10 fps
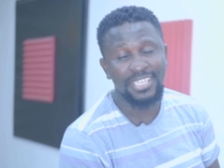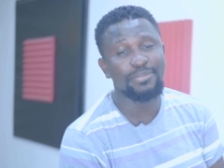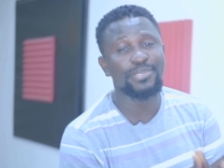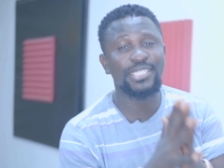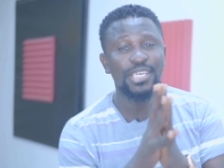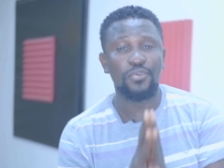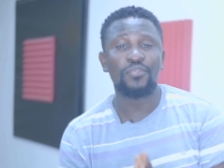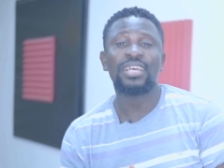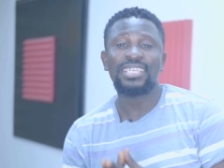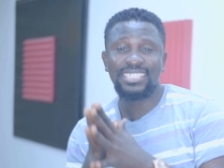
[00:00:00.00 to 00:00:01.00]

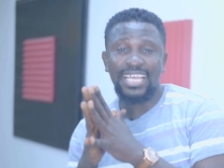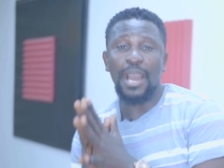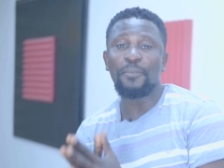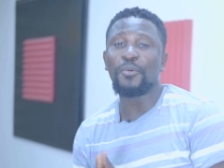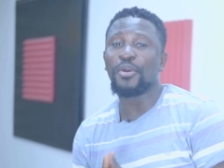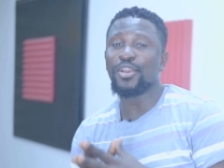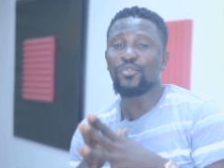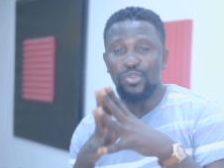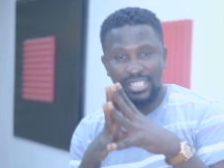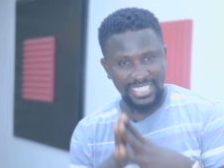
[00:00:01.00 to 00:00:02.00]
himself starboy
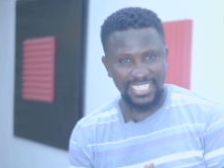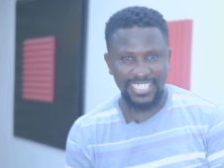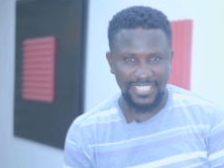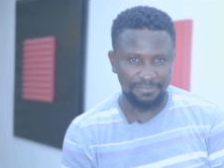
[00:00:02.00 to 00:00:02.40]
Wizkid